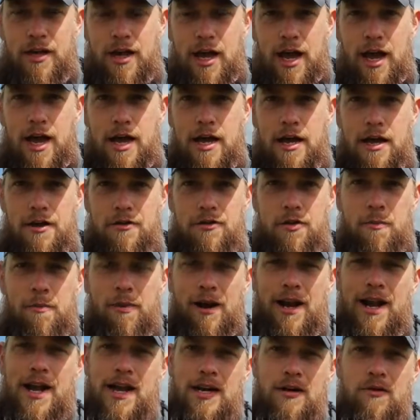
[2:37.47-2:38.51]
The
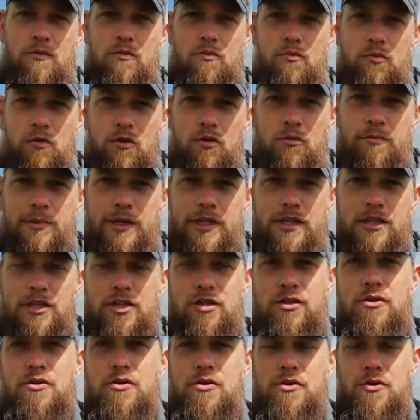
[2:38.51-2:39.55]
plan will be
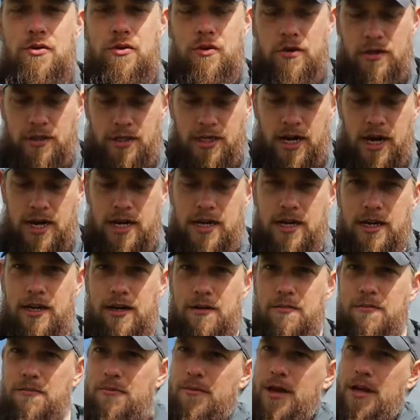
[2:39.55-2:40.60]
to
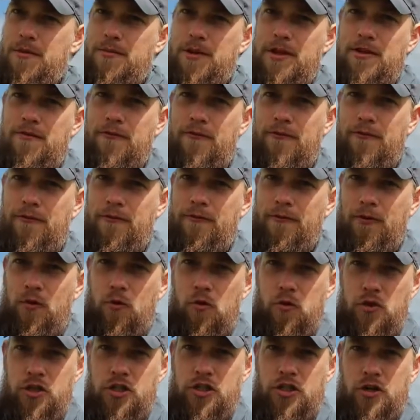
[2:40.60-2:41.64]
take maybe
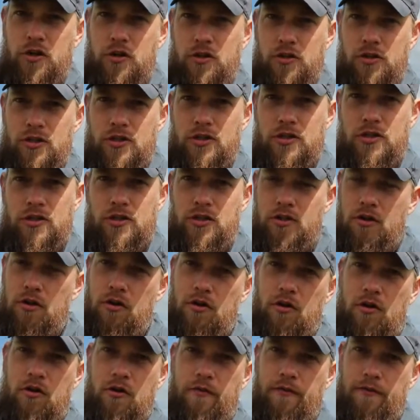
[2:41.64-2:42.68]
4 shots
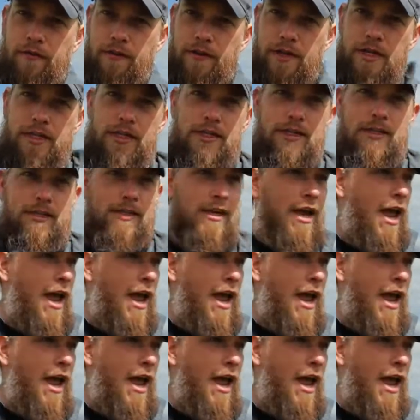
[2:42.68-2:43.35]
of this